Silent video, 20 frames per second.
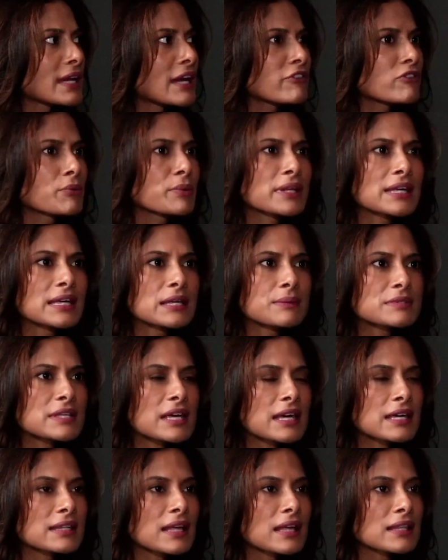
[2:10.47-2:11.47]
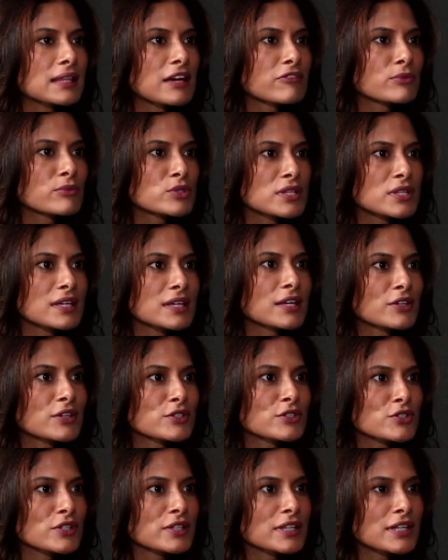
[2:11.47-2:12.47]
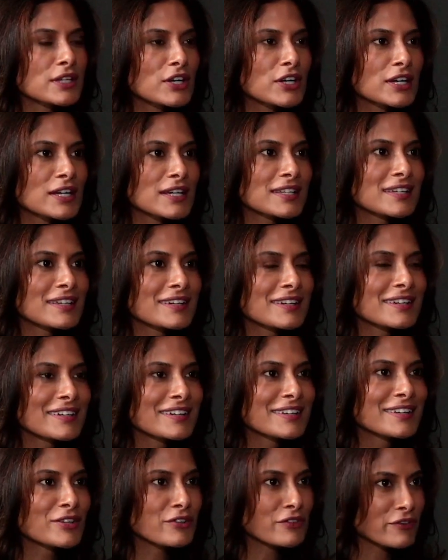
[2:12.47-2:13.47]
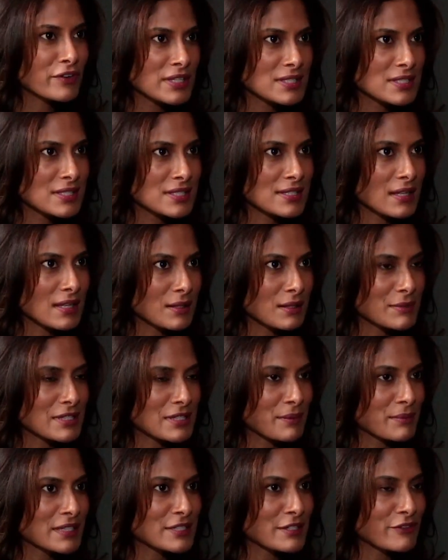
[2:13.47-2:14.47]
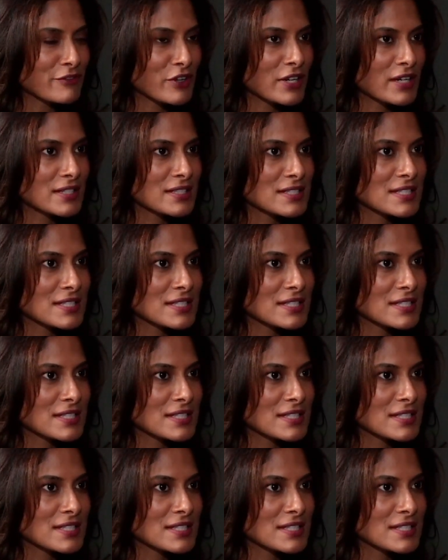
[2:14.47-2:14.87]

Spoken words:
Everybody keeps saying that live music here is really good. Your face is telling me something different.